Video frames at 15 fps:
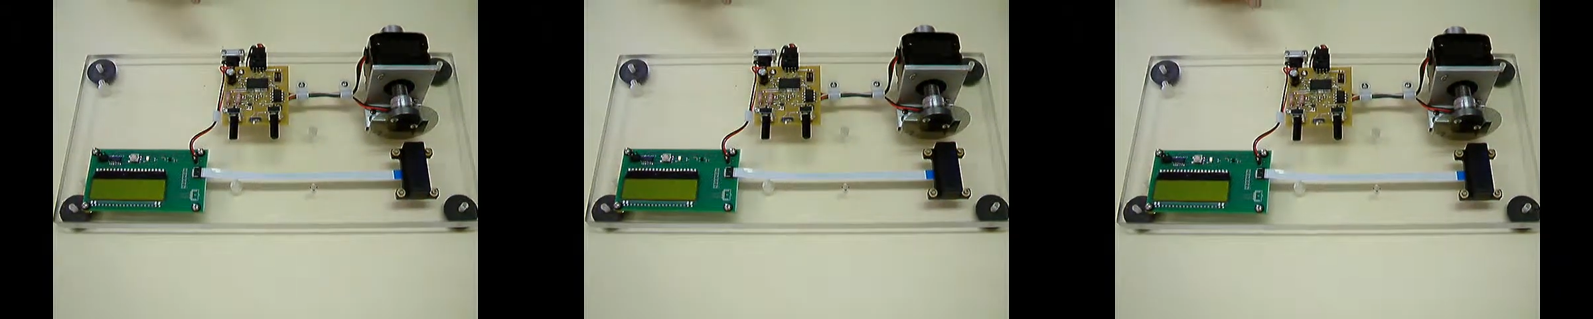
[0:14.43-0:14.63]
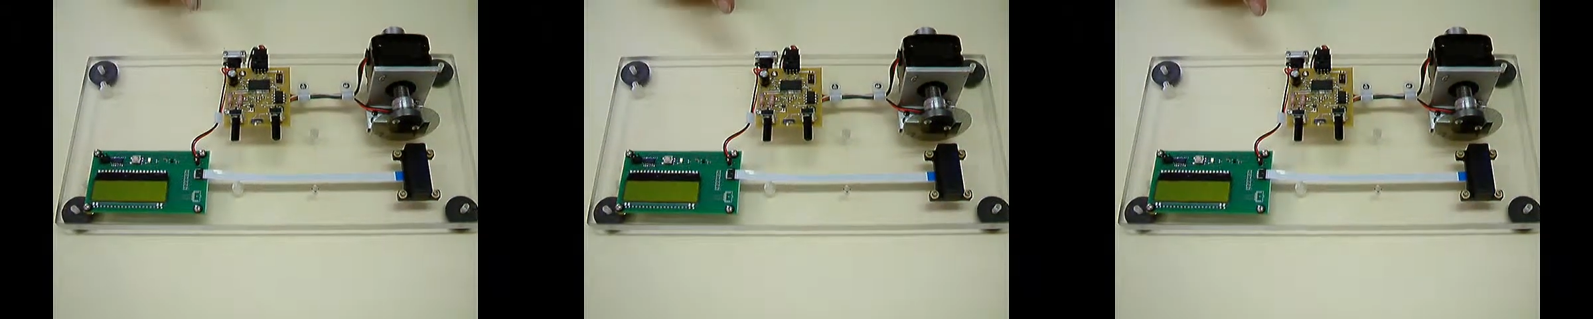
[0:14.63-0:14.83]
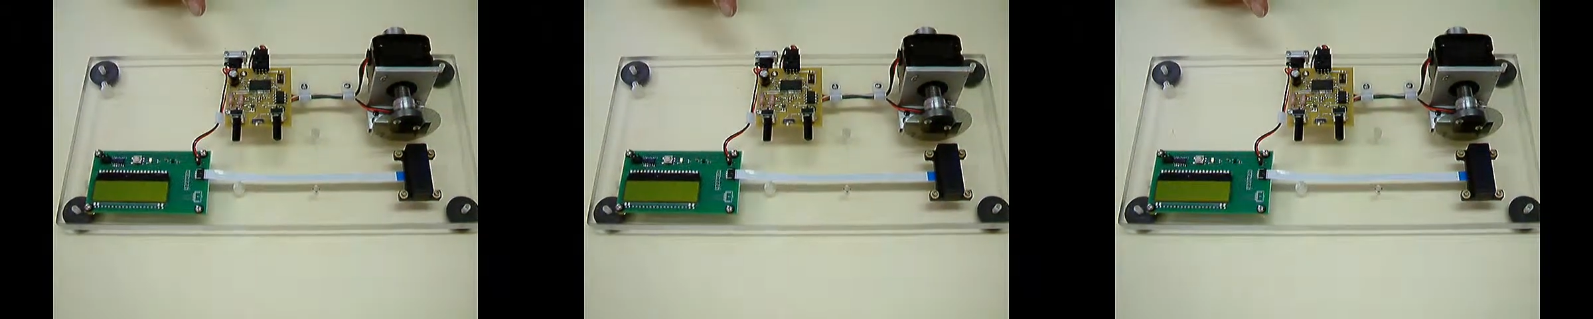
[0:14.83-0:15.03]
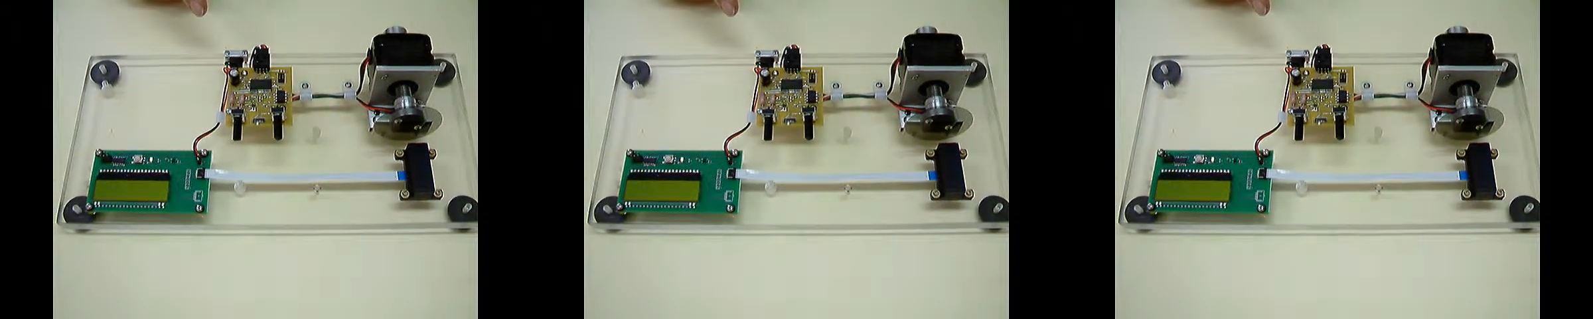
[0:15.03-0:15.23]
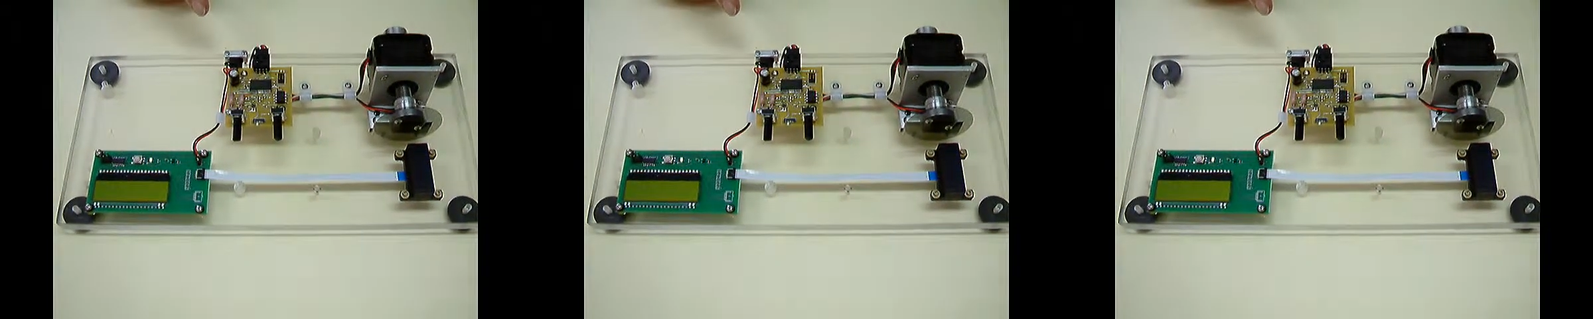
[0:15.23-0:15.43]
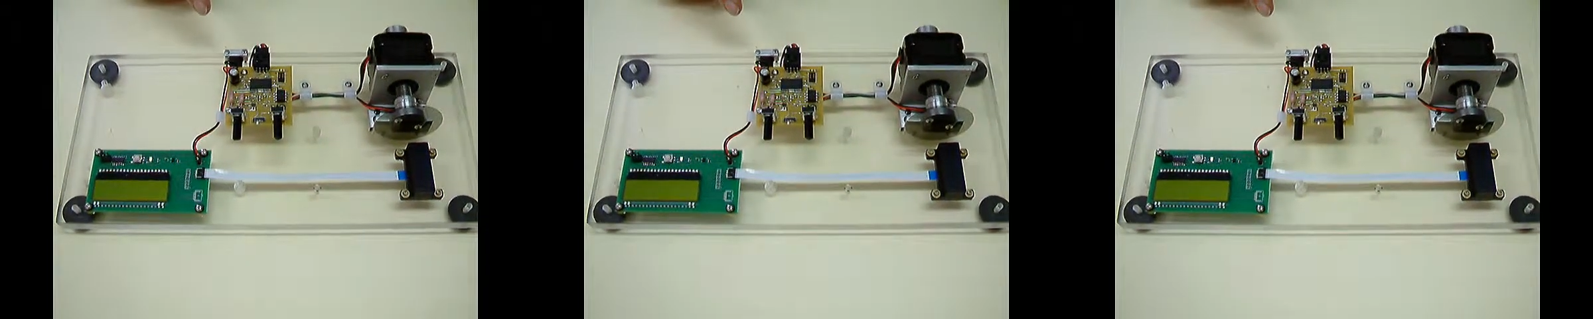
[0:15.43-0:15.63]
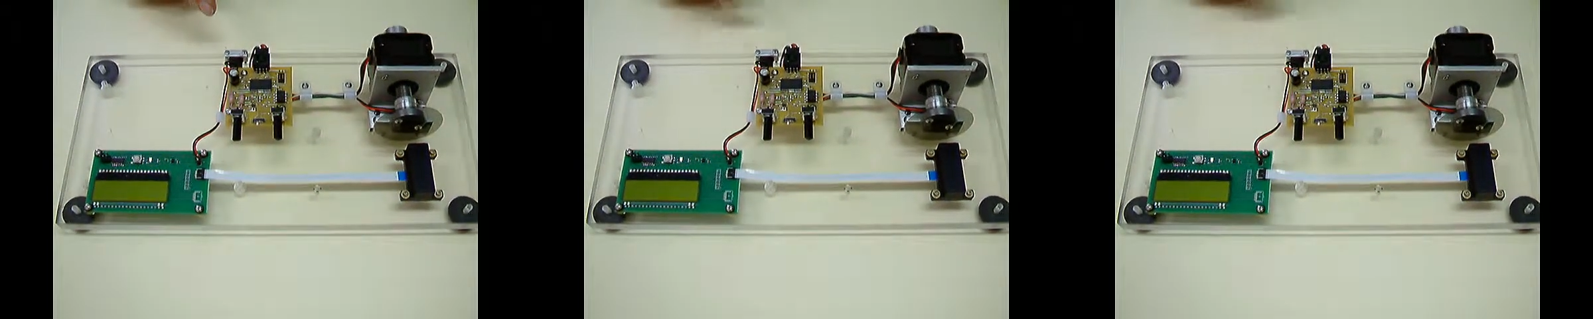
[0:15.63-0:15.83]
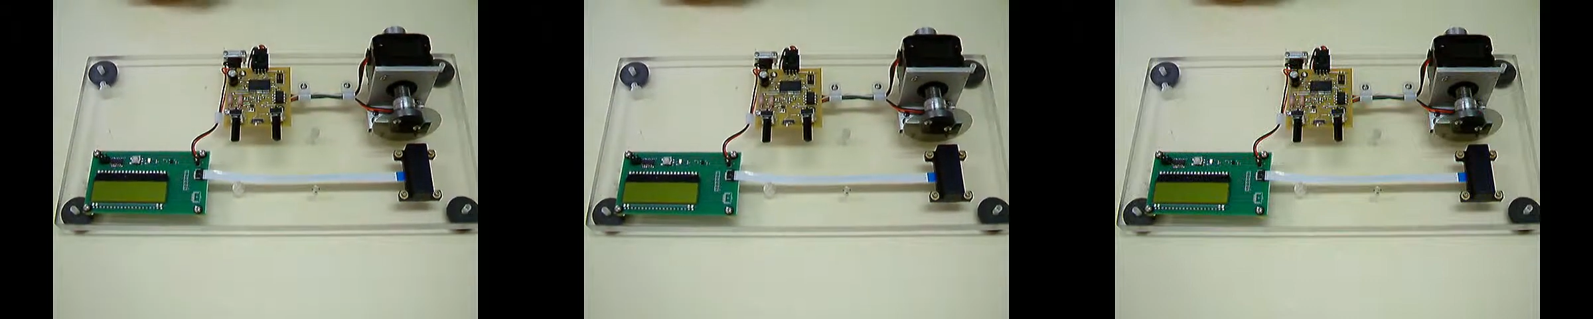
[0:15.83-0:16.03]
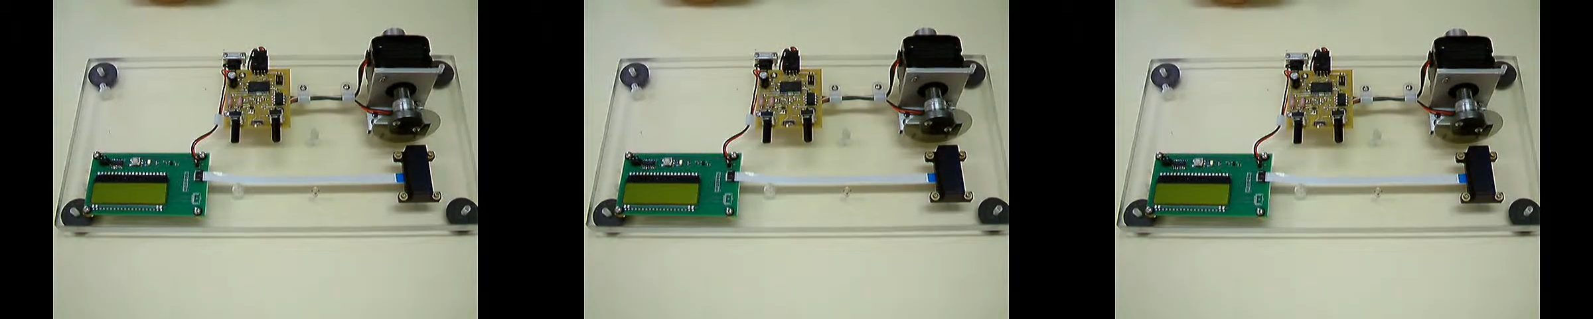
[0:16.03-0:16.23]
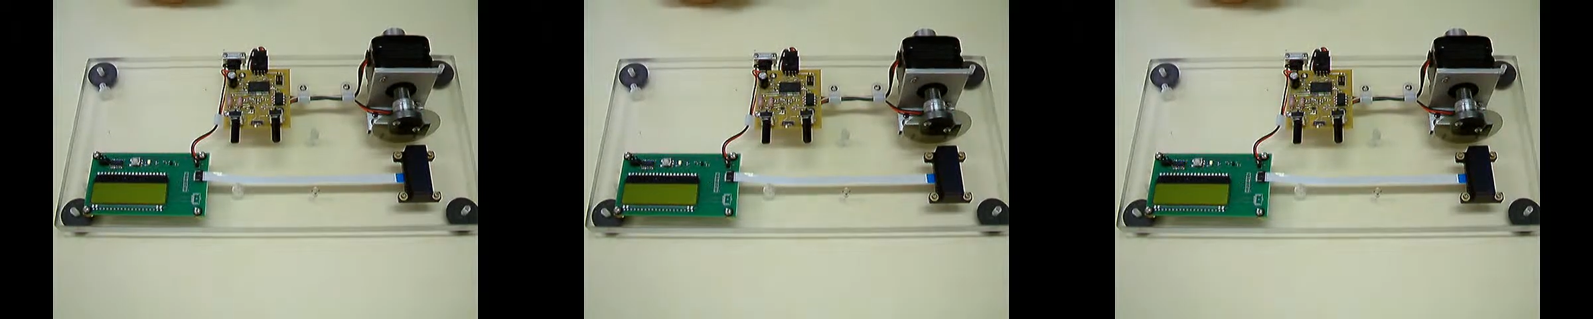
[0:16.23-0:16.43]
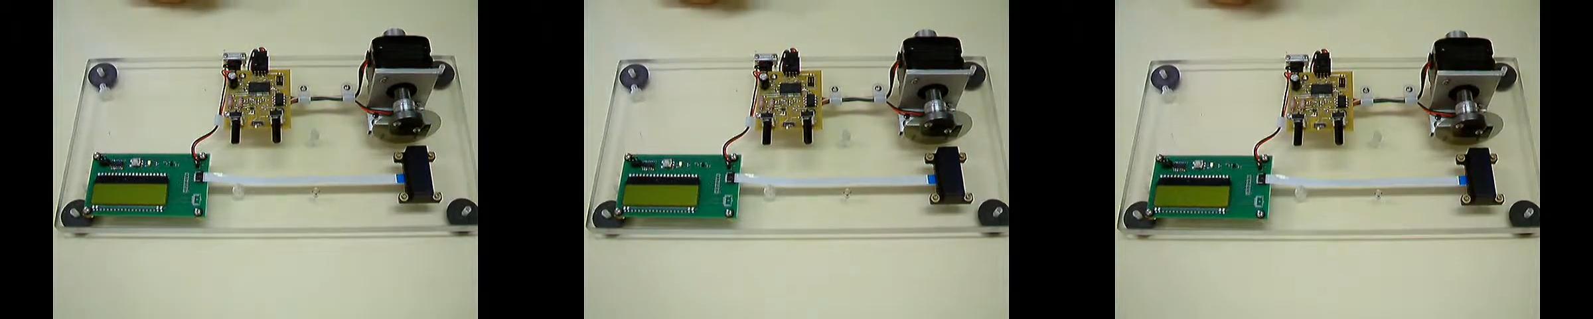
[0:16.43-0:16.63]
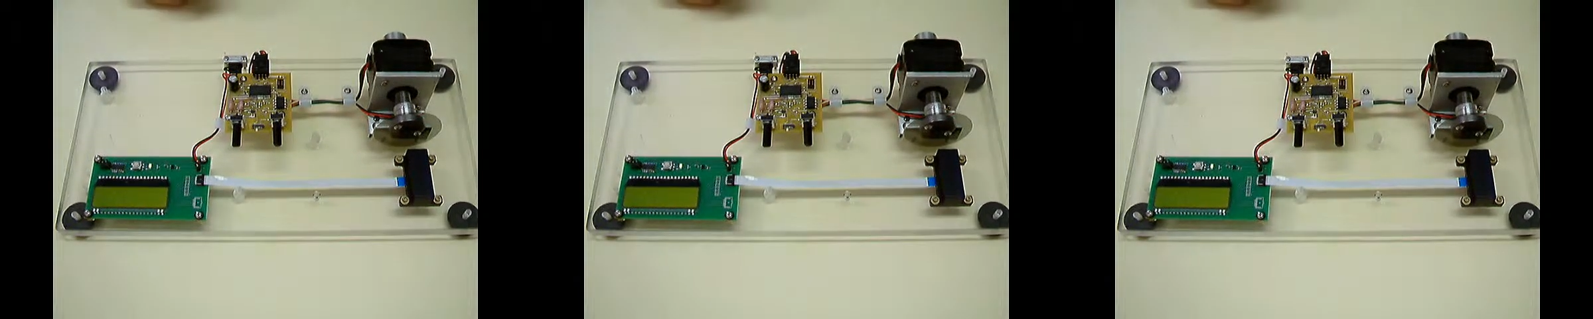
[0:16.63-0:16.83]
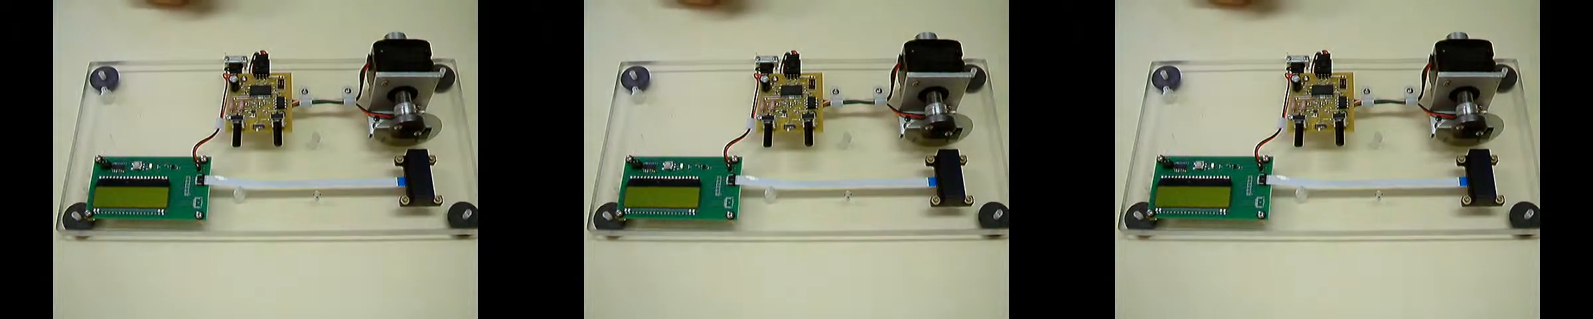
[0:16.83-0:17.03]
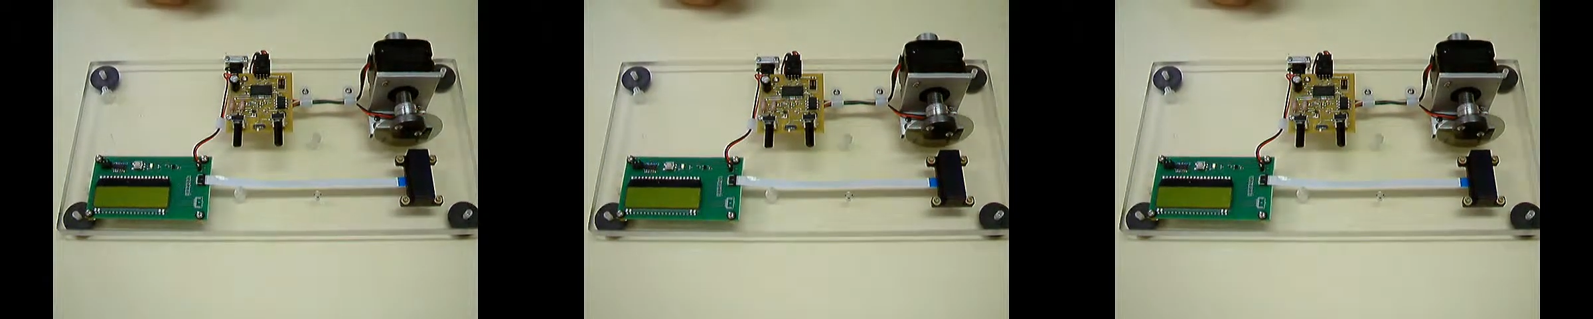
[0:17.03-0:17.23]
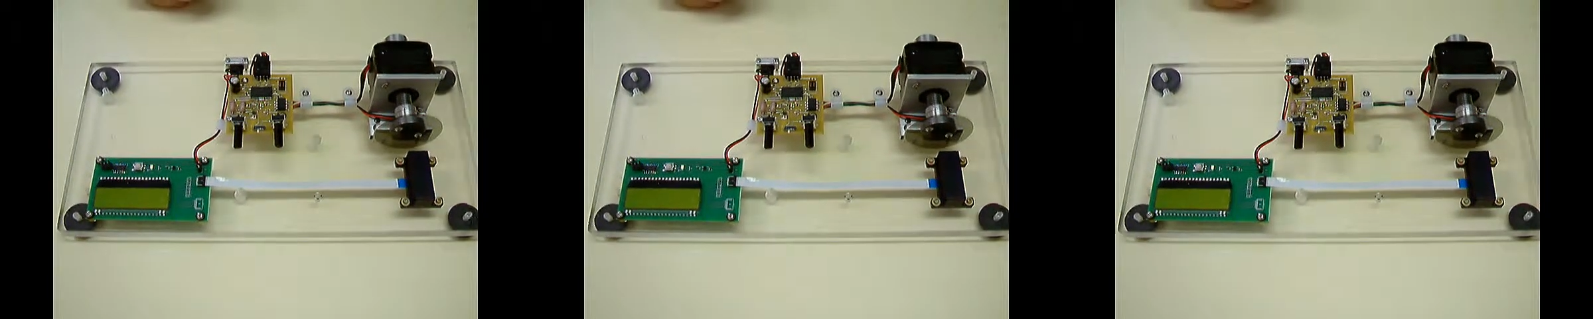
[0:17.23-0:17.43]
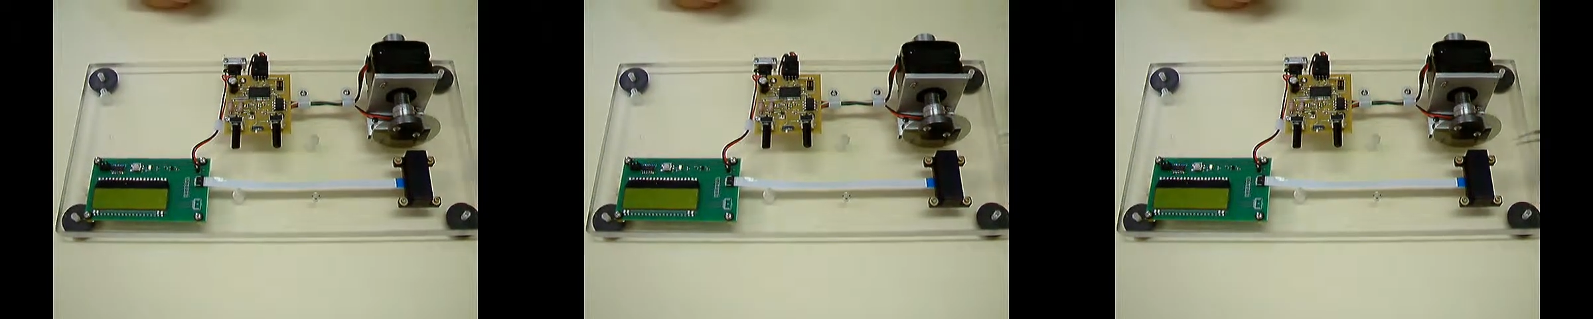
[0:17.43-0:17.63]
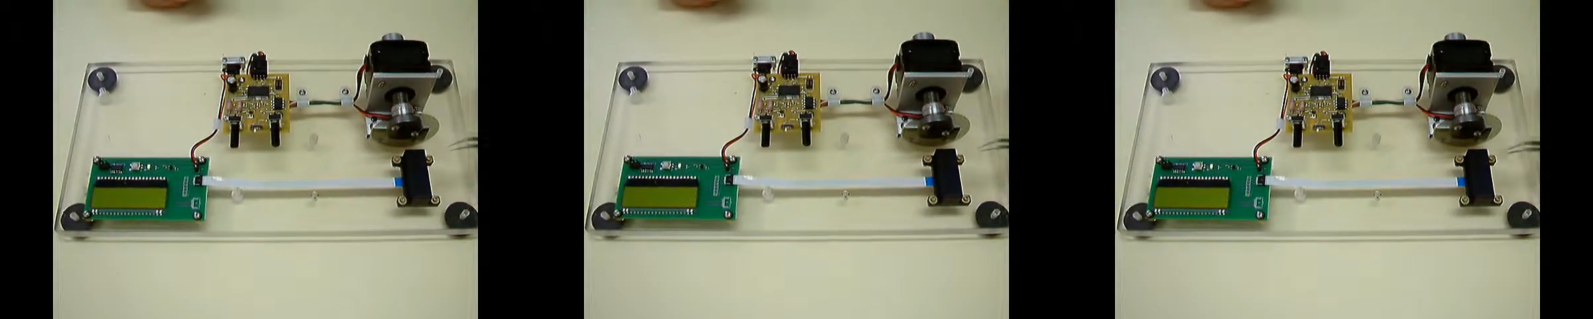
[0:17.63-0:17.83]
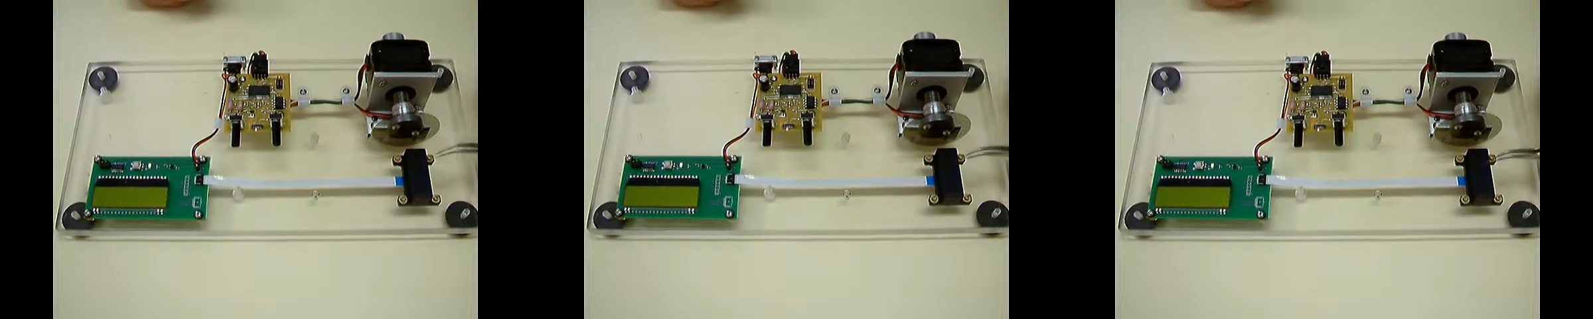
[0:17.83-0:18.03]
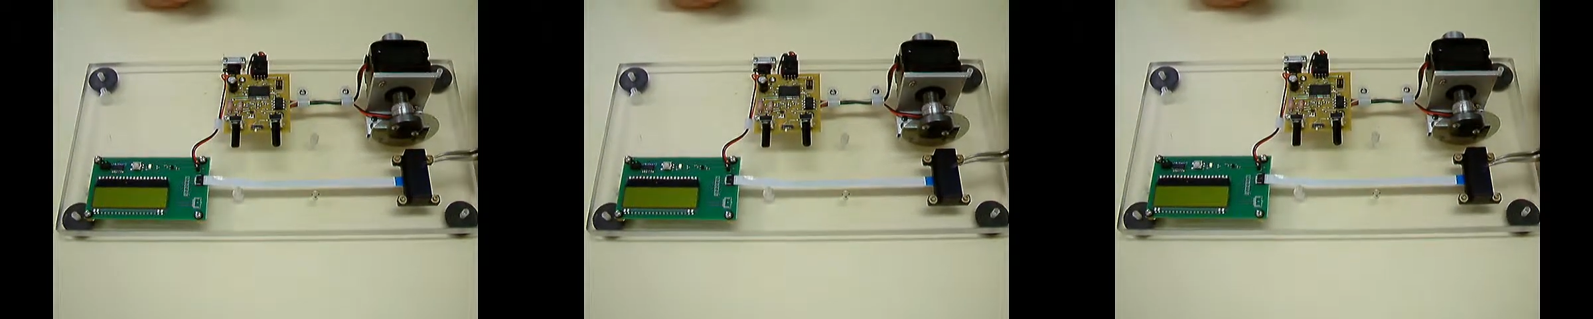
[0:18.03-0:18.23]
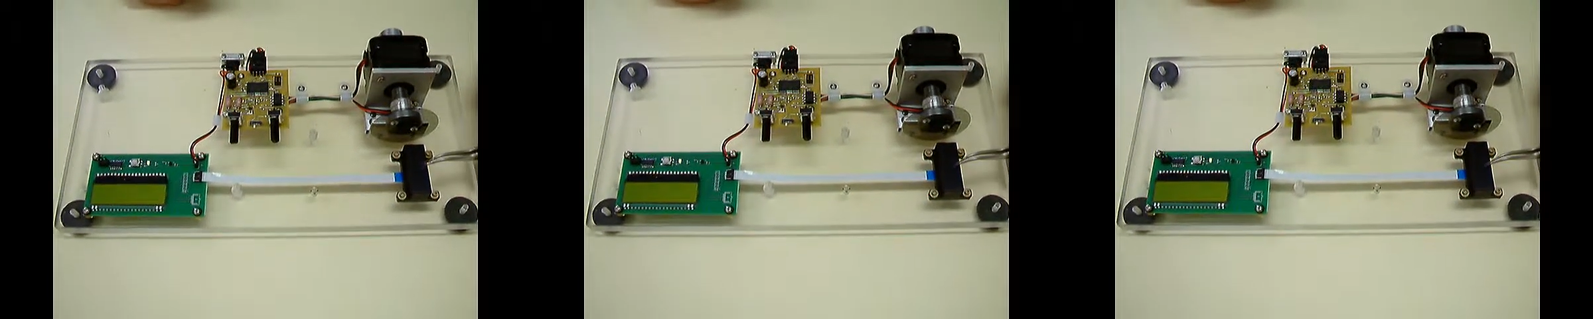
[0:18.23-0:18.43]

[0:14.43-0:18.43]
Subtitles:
[unreadable: no face in view]